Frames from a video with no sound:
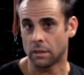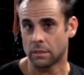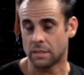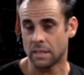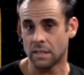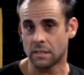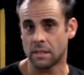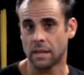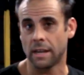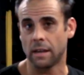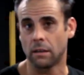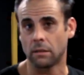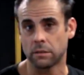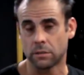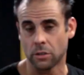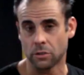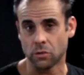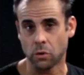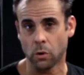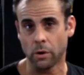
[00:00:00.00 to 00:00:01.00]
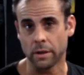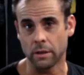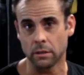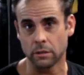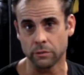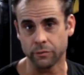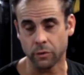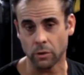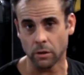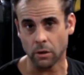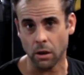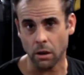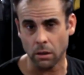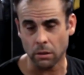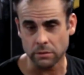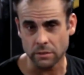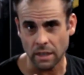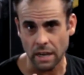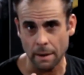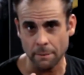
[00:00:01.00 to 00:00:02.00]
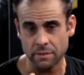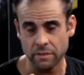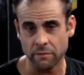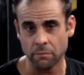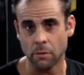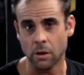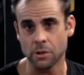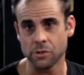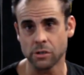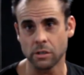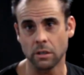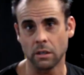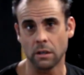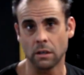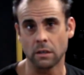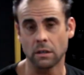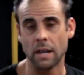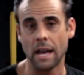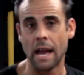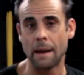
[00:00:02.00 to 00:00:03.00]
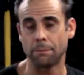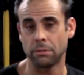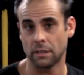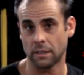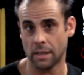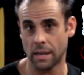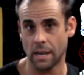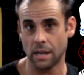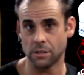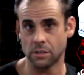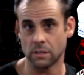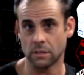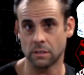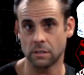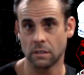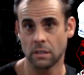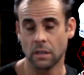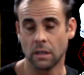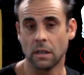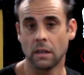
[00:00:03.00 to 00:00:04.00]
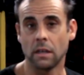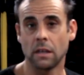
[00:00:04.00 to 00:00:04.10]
detailed tutorials for all types of martial art applications.